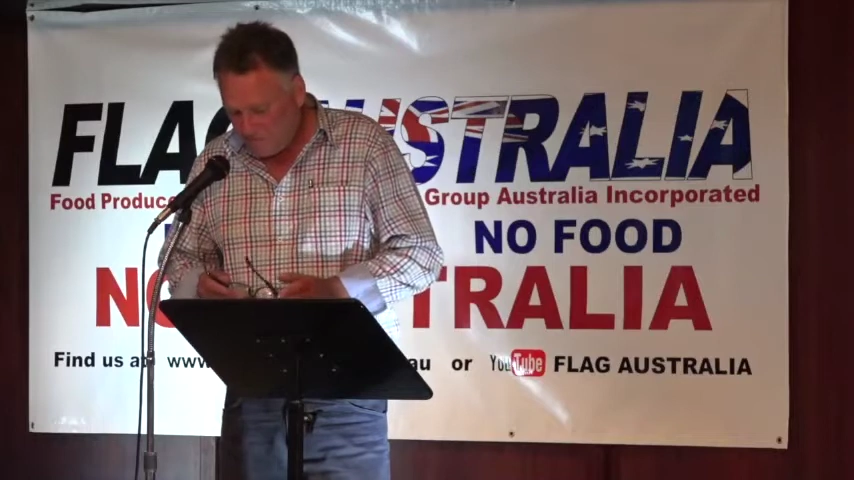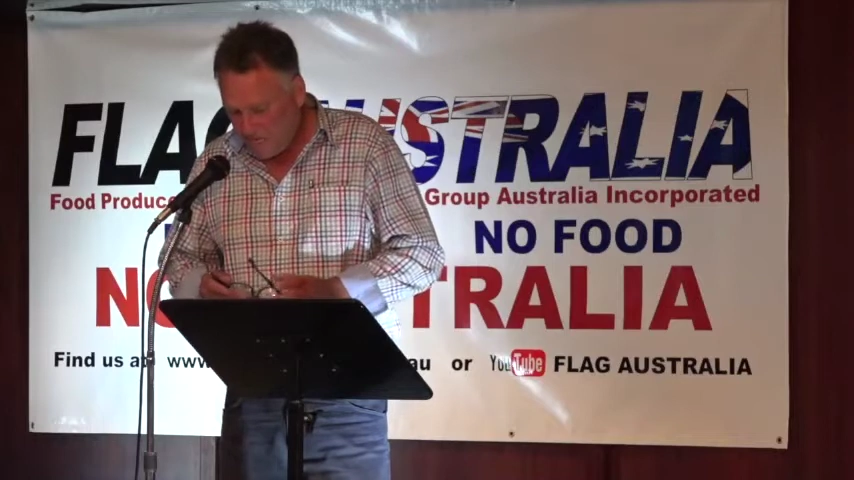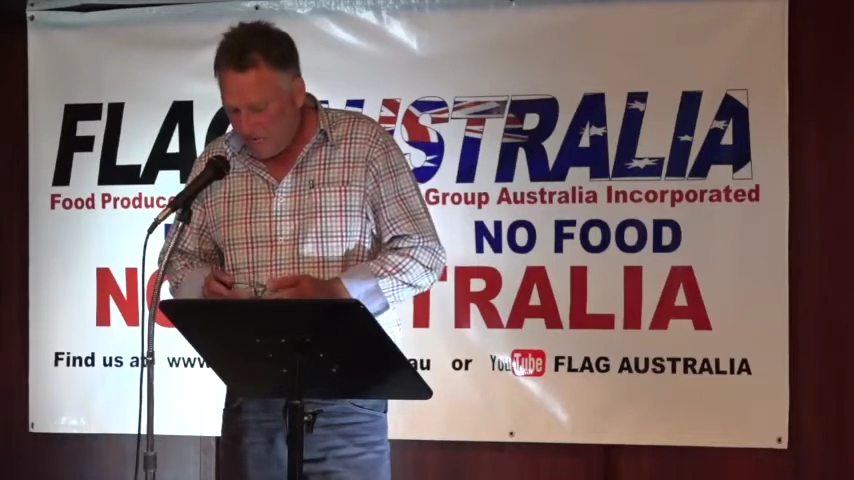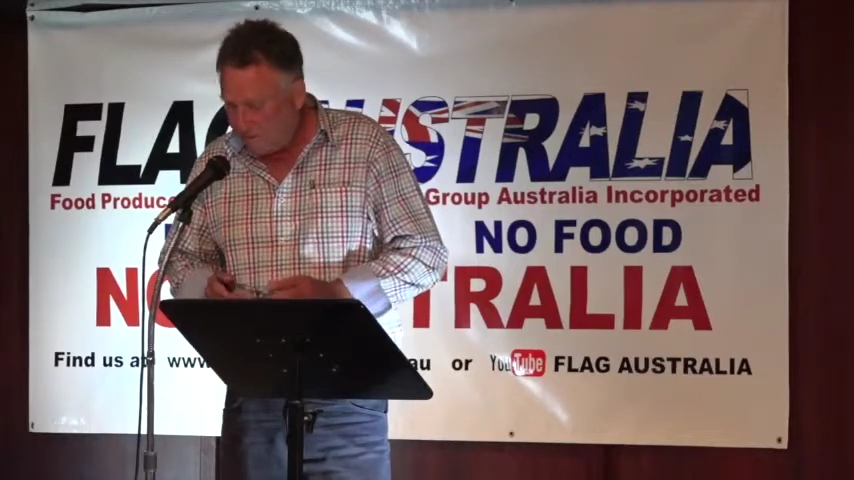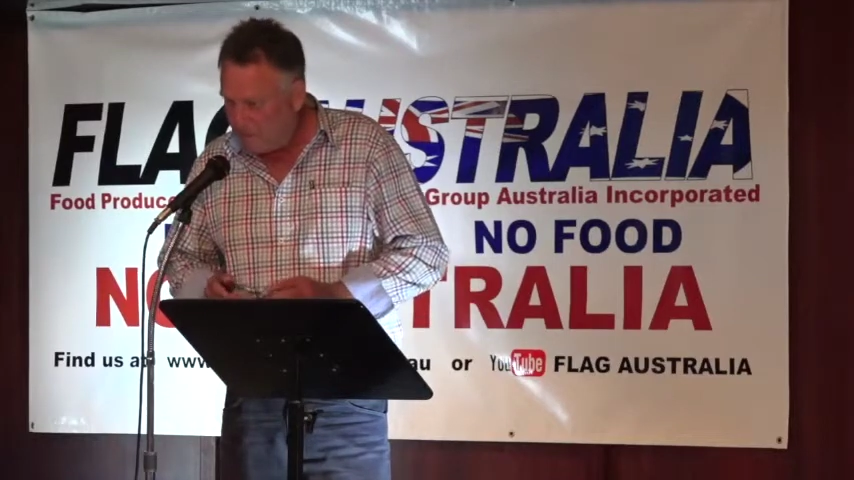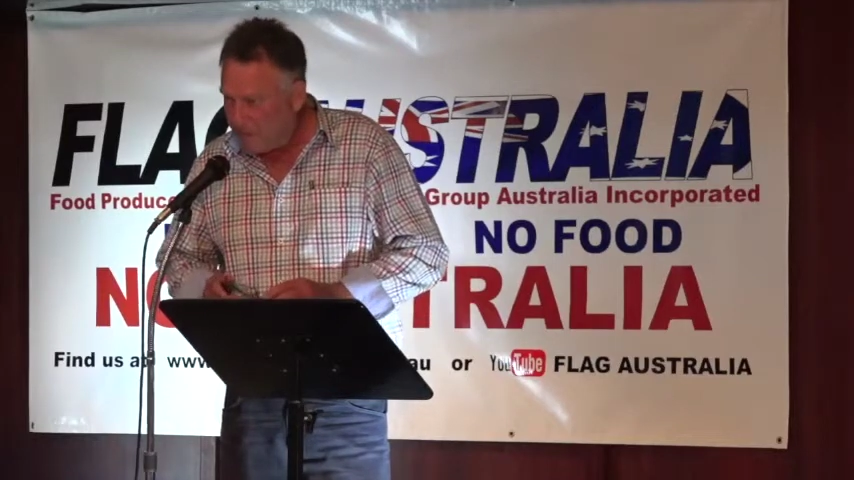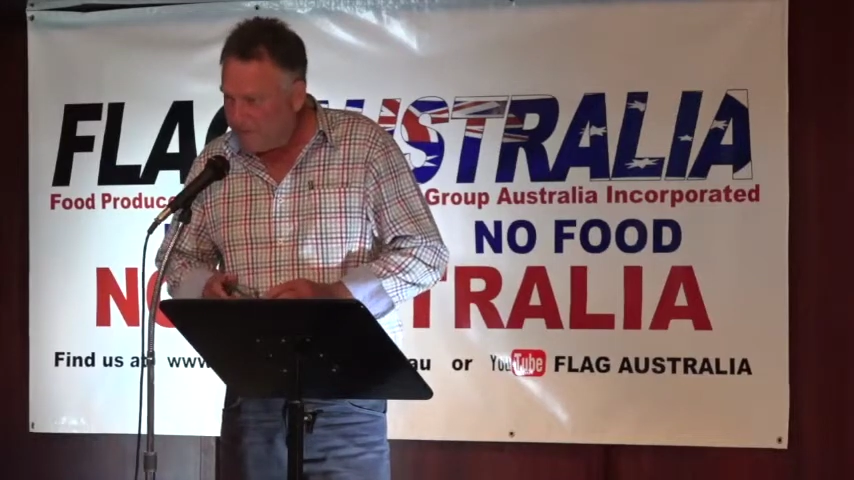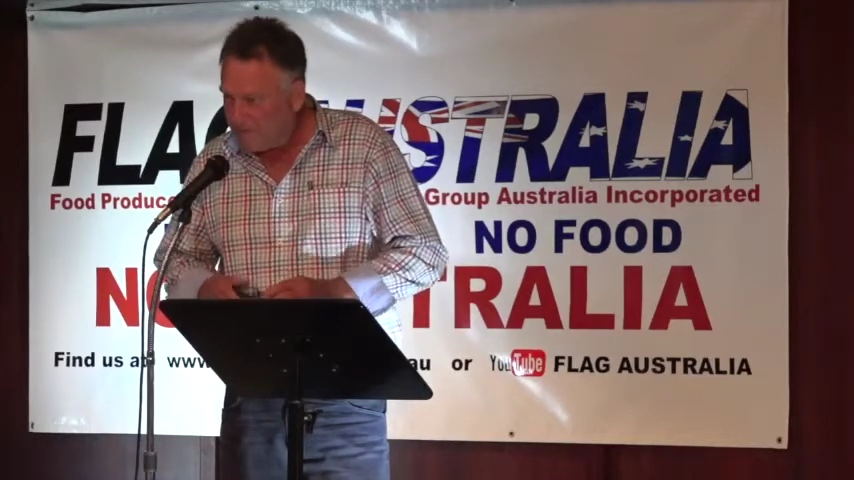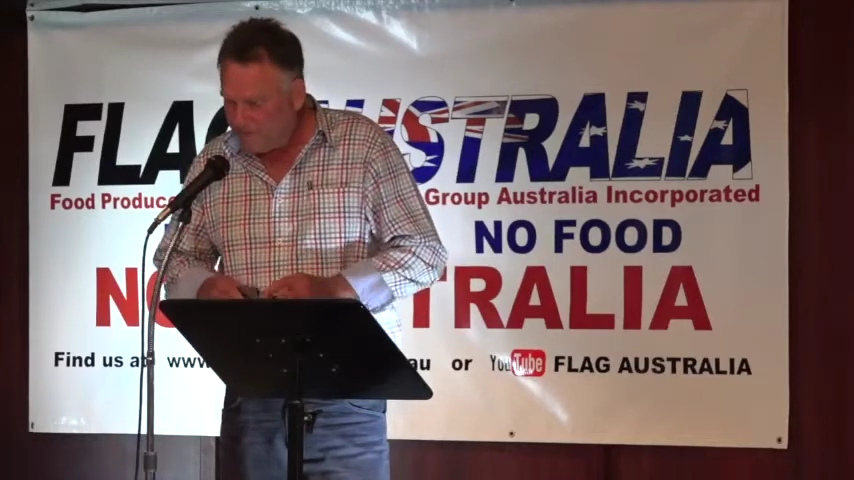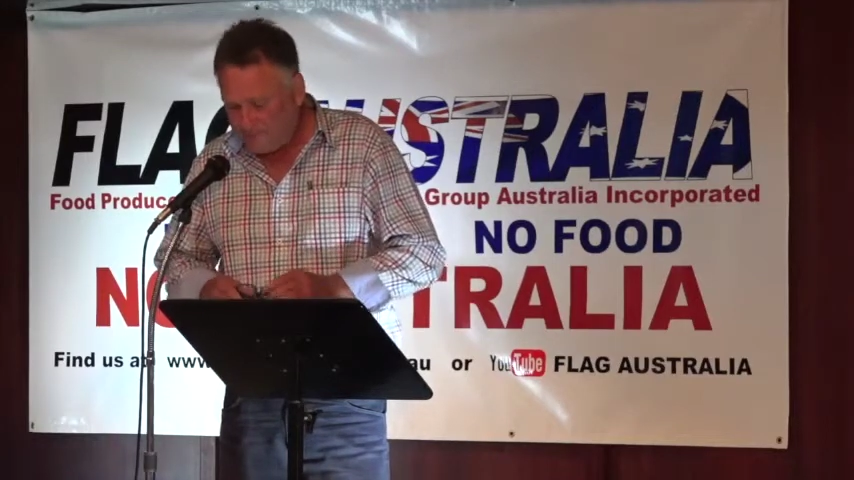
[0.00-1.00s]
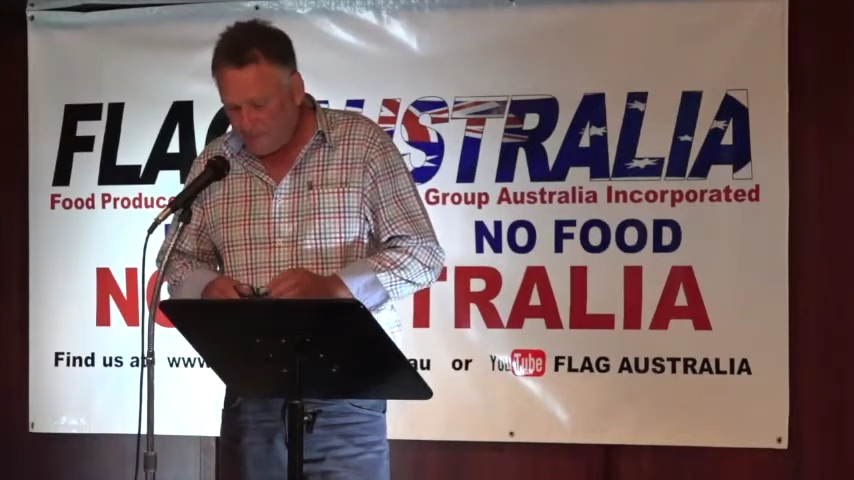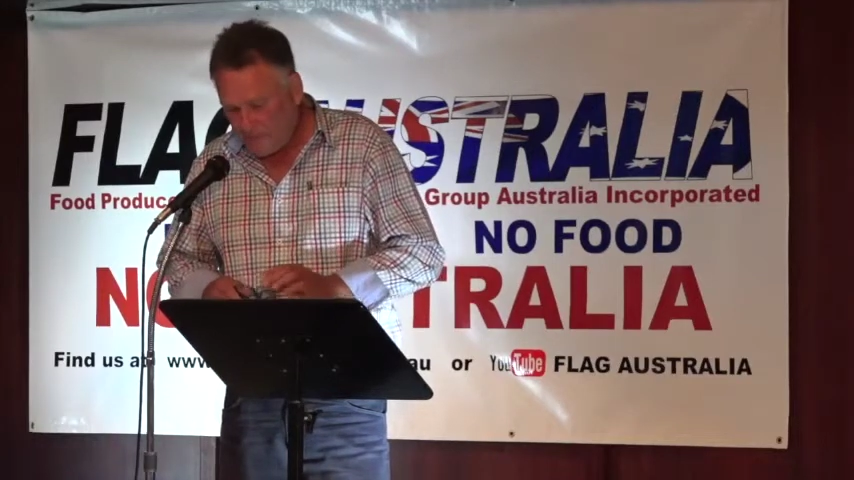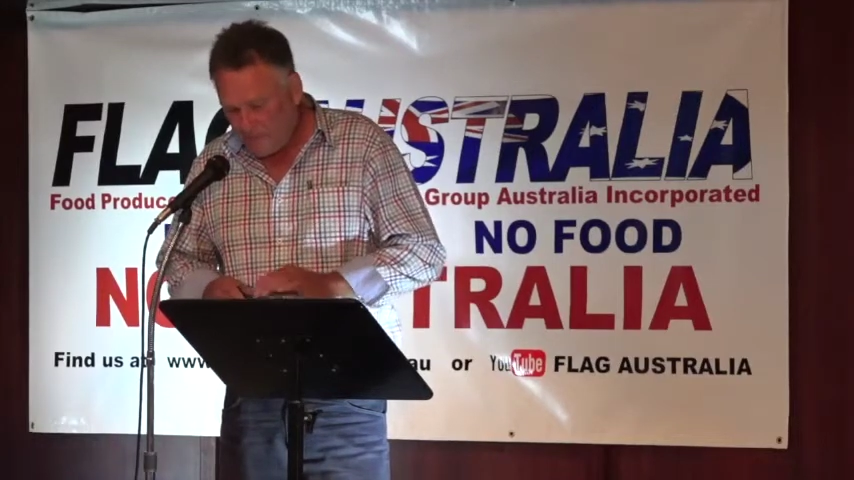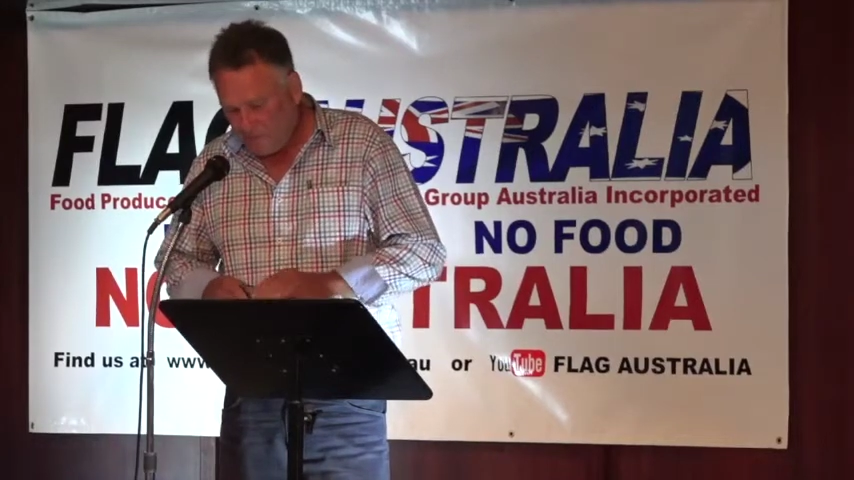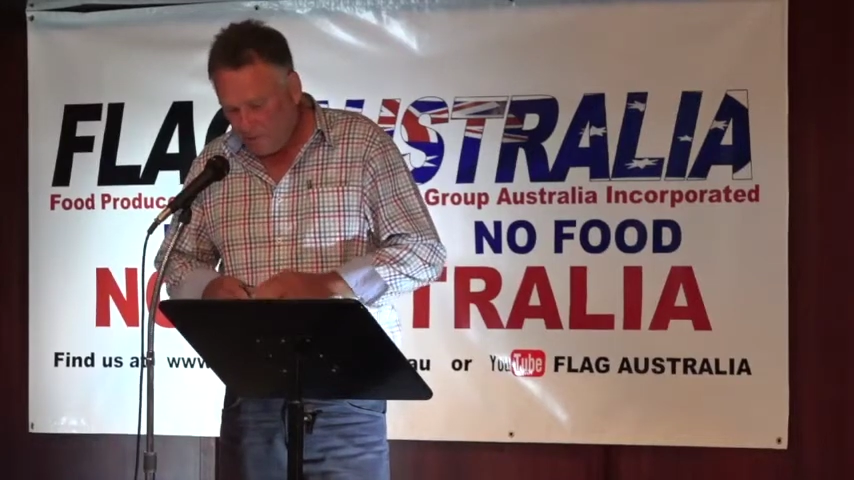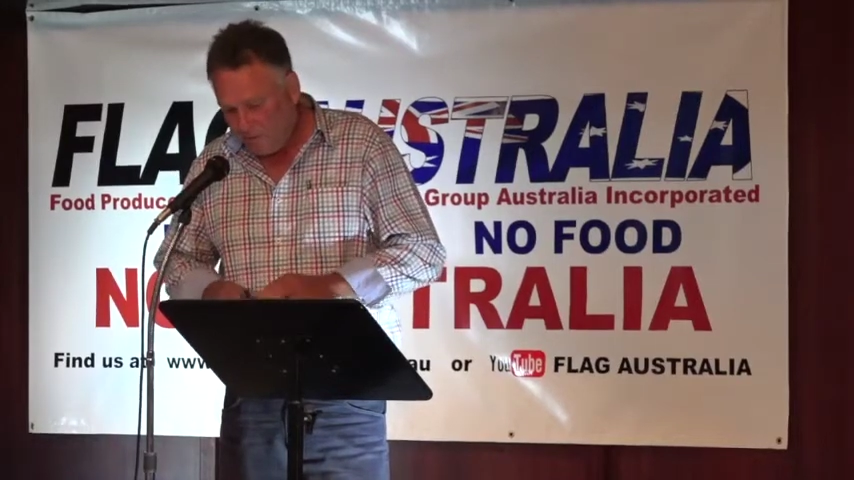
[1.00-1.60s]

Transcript: can't believe that